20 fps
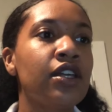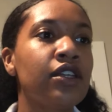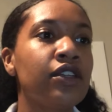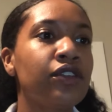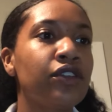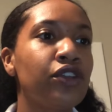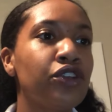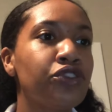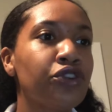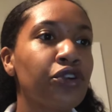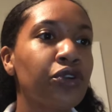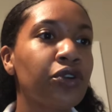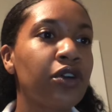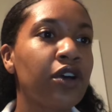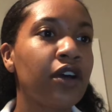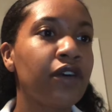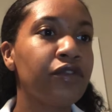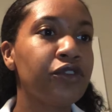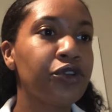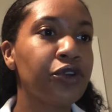the Journal
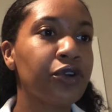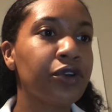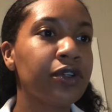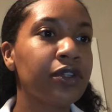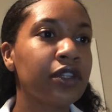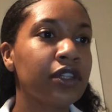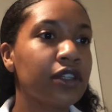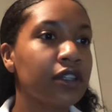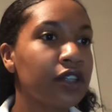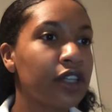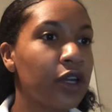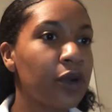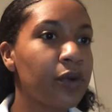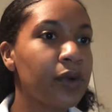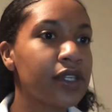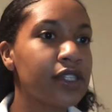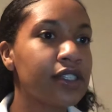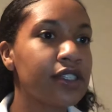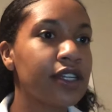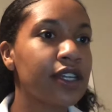of
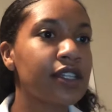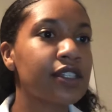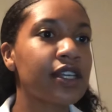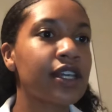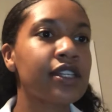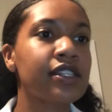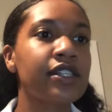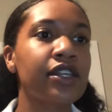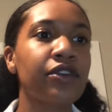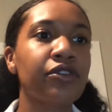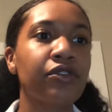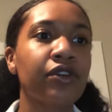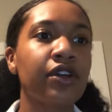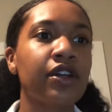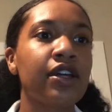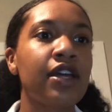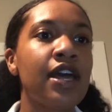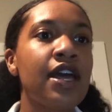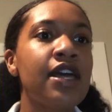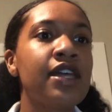Neurolinguistics, etc.
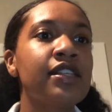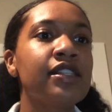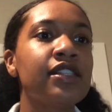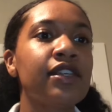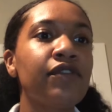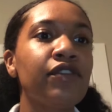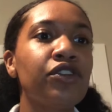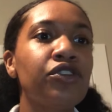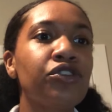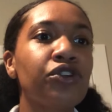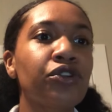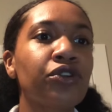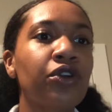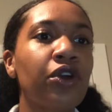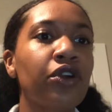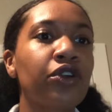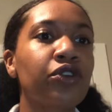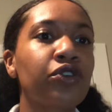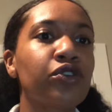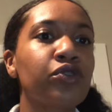7 journal
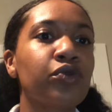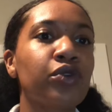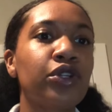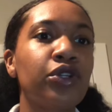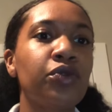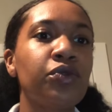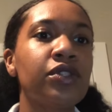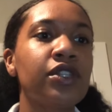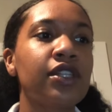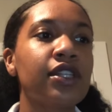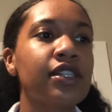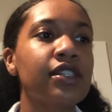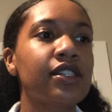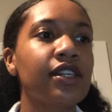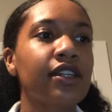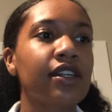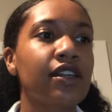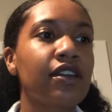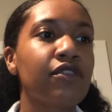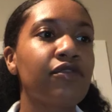articles were used in this
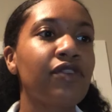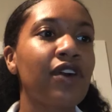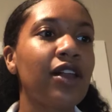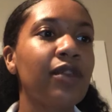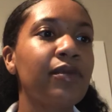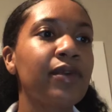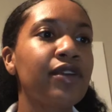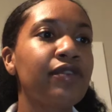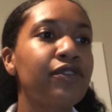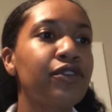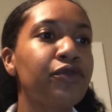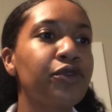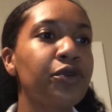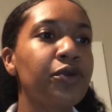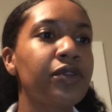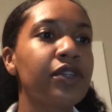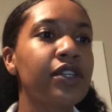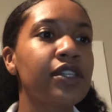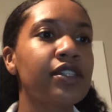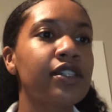study. Following review of
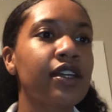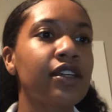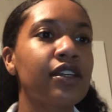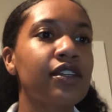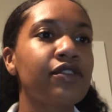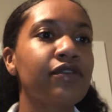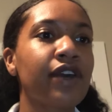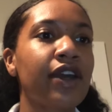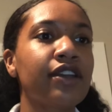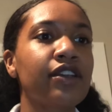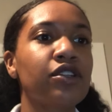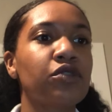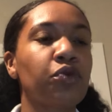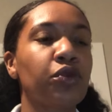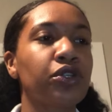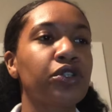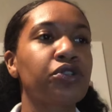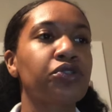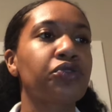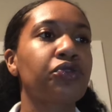the study's findings were
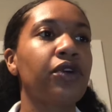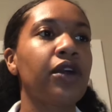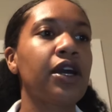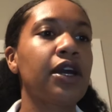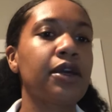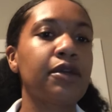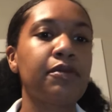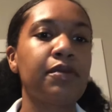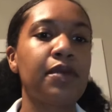described.